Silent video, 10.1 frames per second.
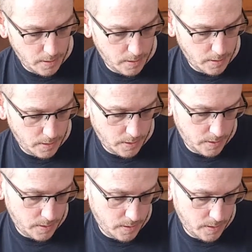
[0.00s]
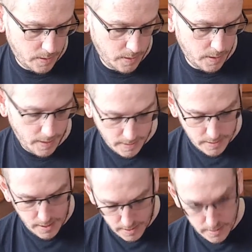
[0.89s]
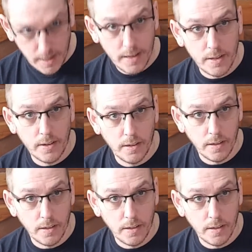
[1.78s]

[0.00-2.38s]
Let's see, hand sanitizer,